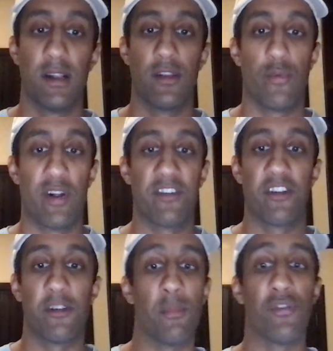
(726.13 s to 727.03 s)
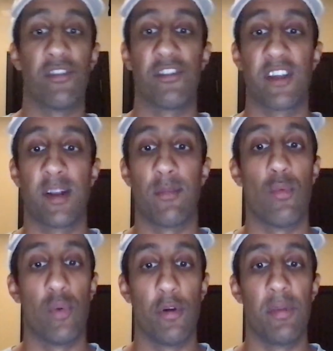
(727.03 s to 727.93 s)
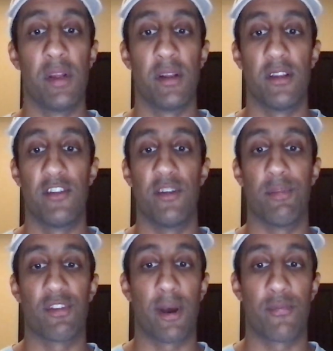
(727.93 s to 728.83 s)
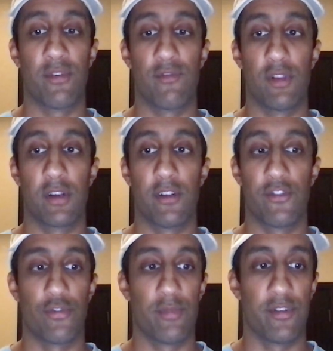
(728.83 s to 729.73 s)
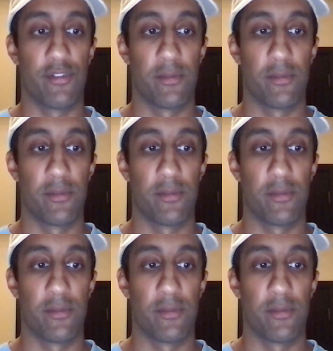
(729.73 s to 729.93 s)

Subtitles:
the ones that are the most sustainable will be the cheapest option for the consumers.